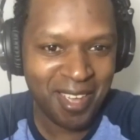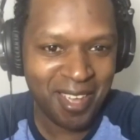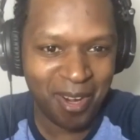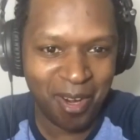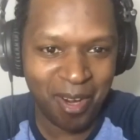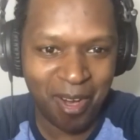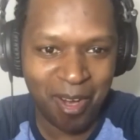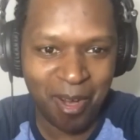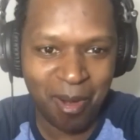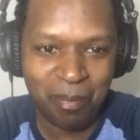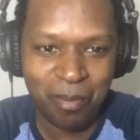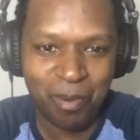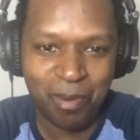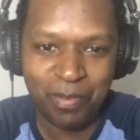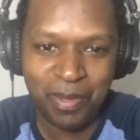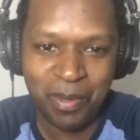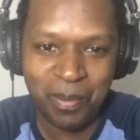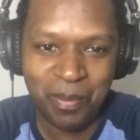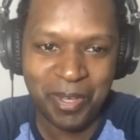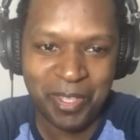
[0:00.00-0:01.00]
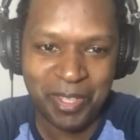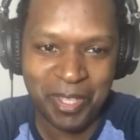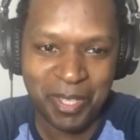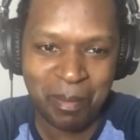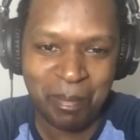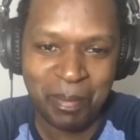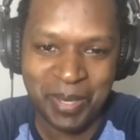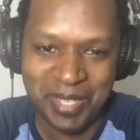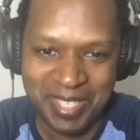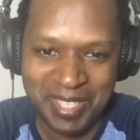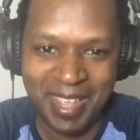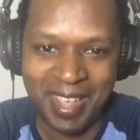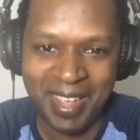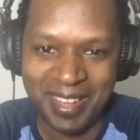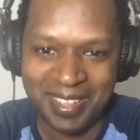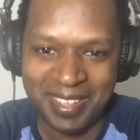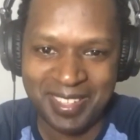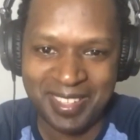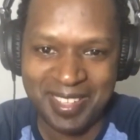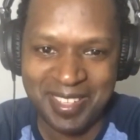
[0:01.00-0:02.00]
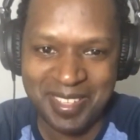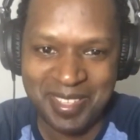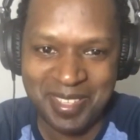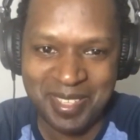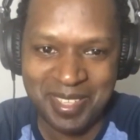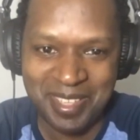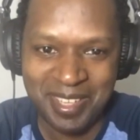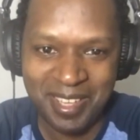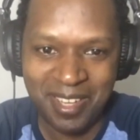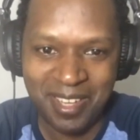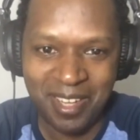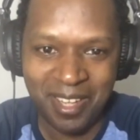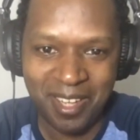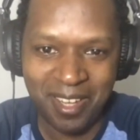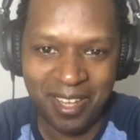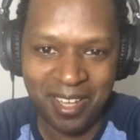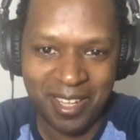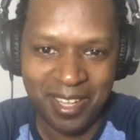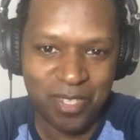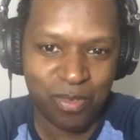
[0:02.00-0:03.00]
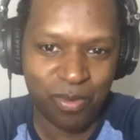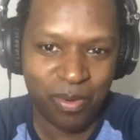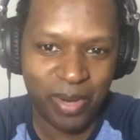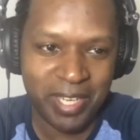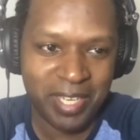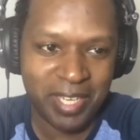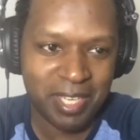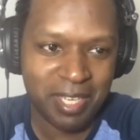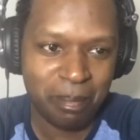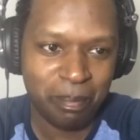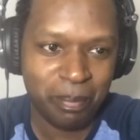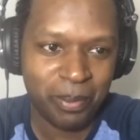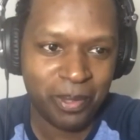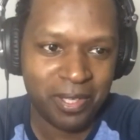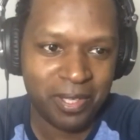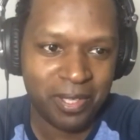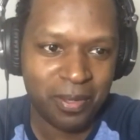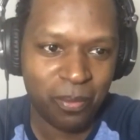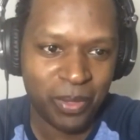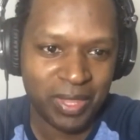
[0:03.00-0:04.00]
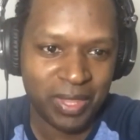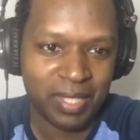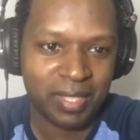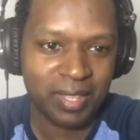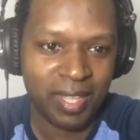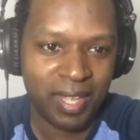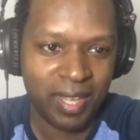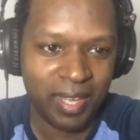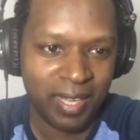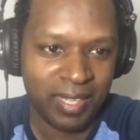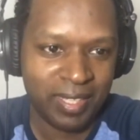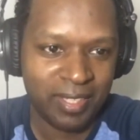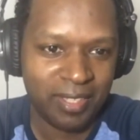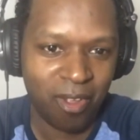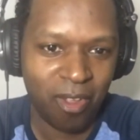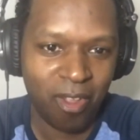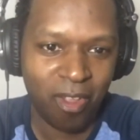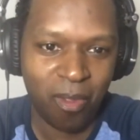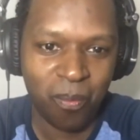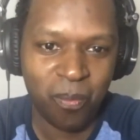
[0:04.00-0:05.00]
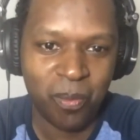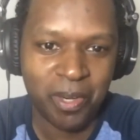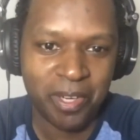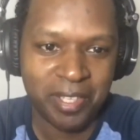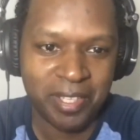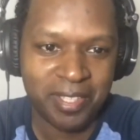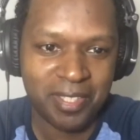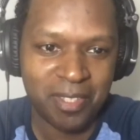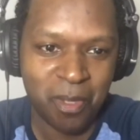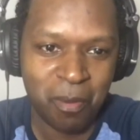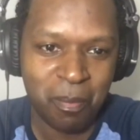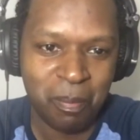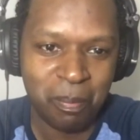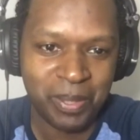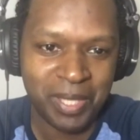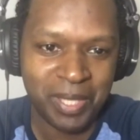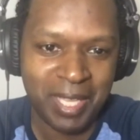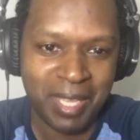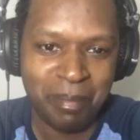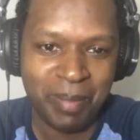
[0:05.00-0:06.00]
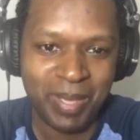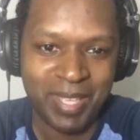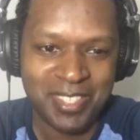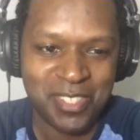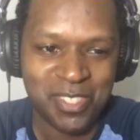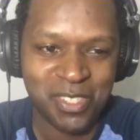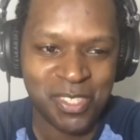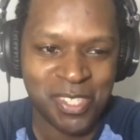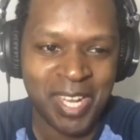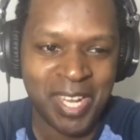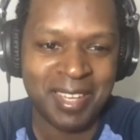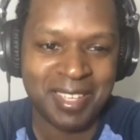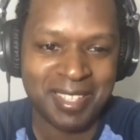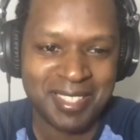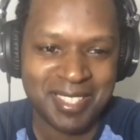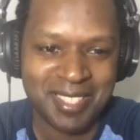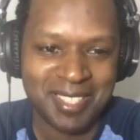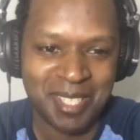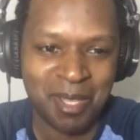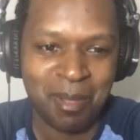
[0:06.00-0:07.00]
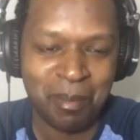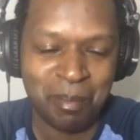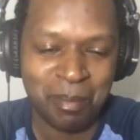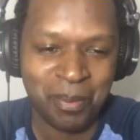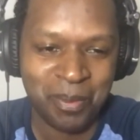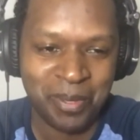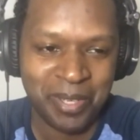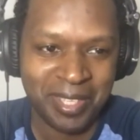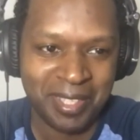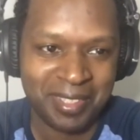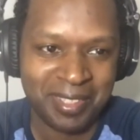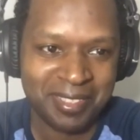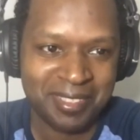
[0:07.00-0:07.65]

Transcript: A horror movie where the protagonist is writing a book with the line, "All work and no play makes Jack a dull boy."